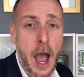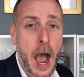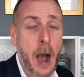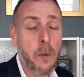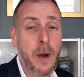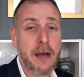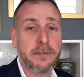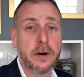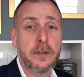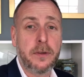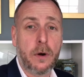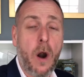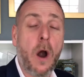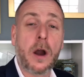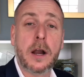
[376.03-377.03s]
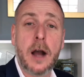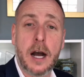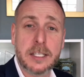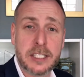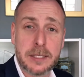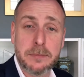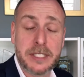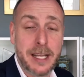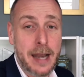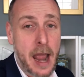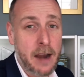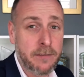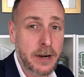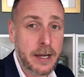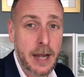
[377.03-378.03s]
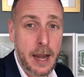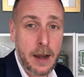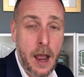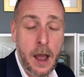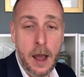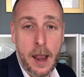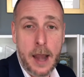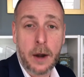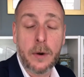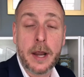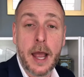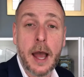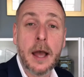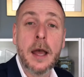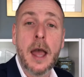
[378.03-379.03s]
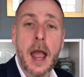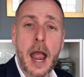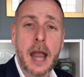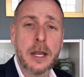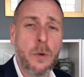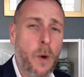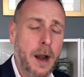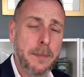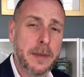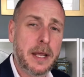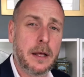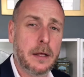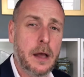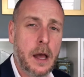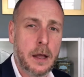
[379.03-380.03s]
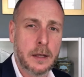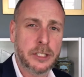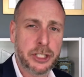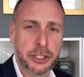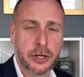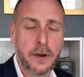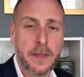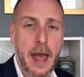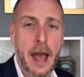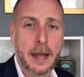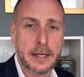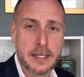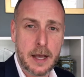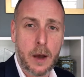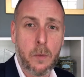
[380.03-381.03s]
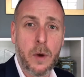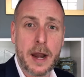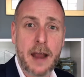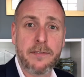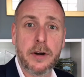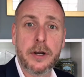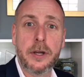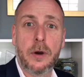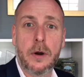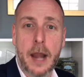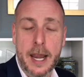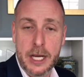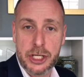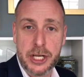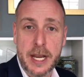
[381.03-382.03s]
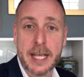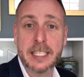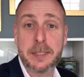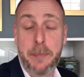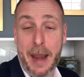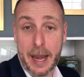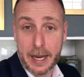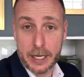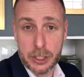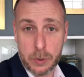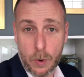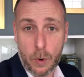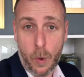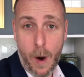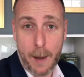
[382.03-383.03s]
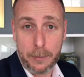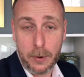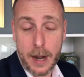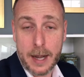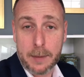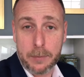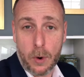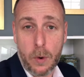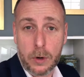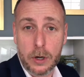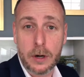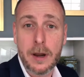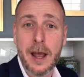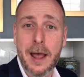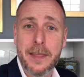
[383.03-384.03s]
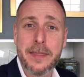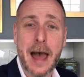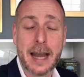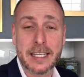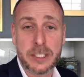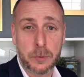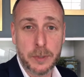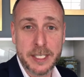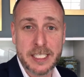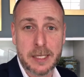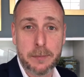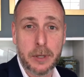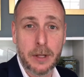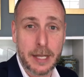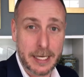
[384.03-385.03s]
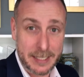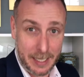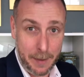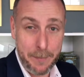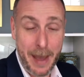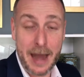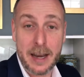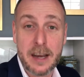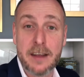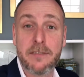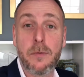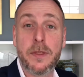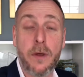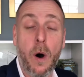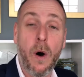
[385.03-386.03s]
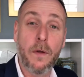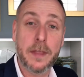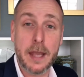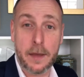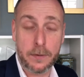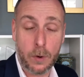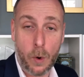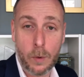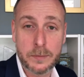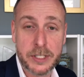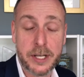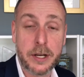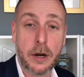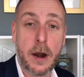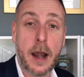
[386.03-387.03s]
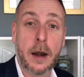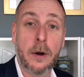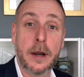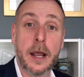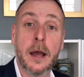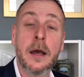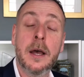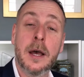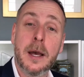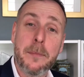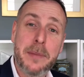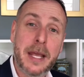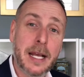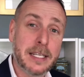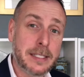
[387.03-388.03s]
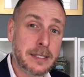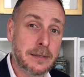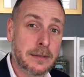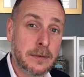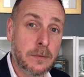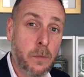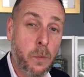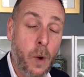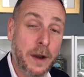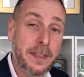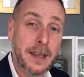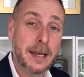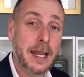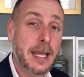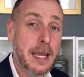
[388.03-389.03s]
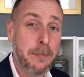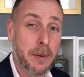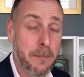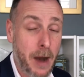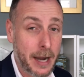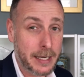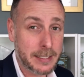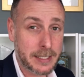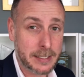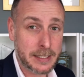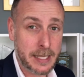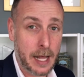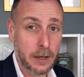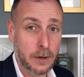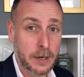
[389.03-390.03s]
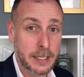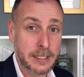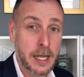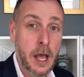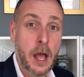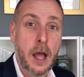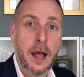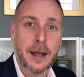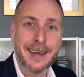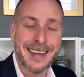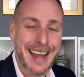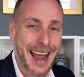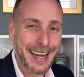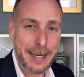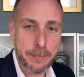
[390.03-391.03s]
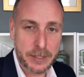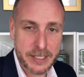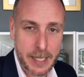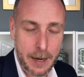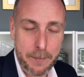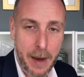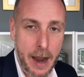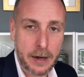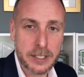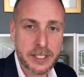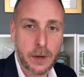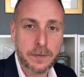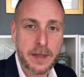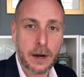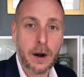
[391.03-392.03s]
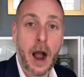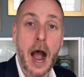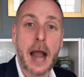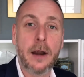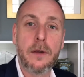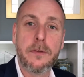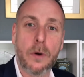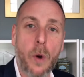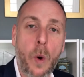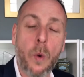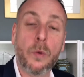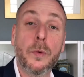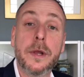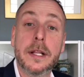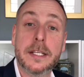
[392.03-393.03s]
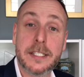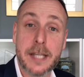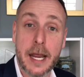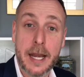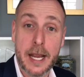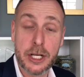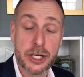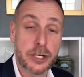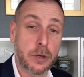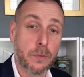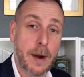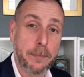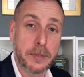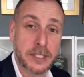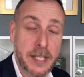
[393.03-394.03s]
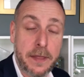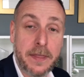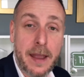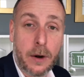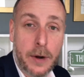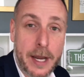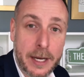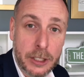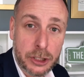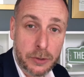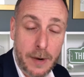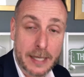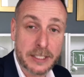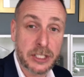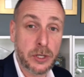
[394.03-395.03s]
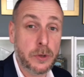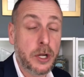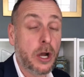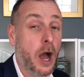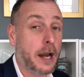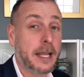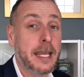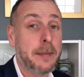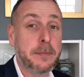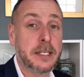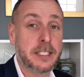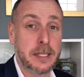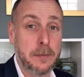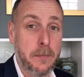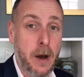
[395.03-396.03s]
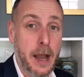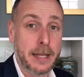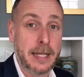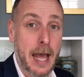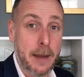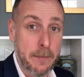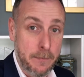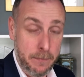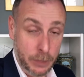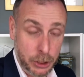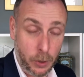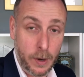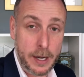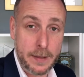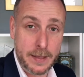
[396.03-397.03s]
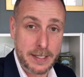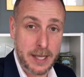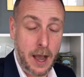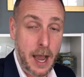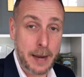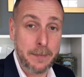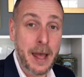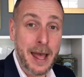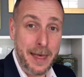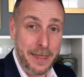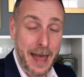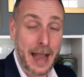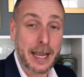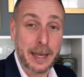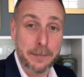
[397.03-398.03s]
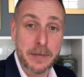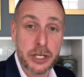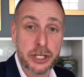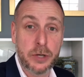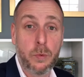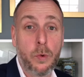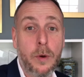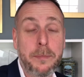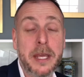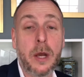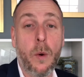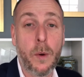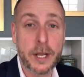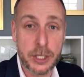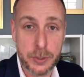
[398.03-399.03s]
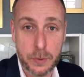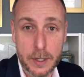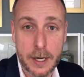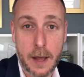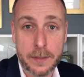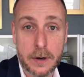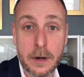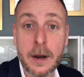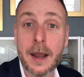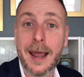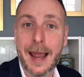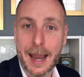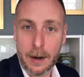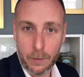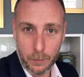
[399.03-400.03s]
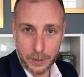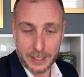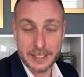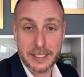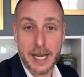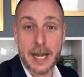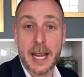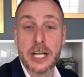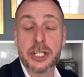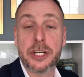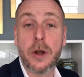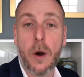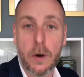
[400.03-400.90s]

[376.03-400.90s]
However, there are customs in every area, and you want to be sure that whatever your agent is paying to a cooperating broker, that is reasonable and it's competitive with all the other homes in your area. Because one thing to keep in mind as a seller is 90% of buyers out there hire their own real estate agent to represent their interests. So you got to keep this in mind that majority of the time, that commission will be going to another real estate agent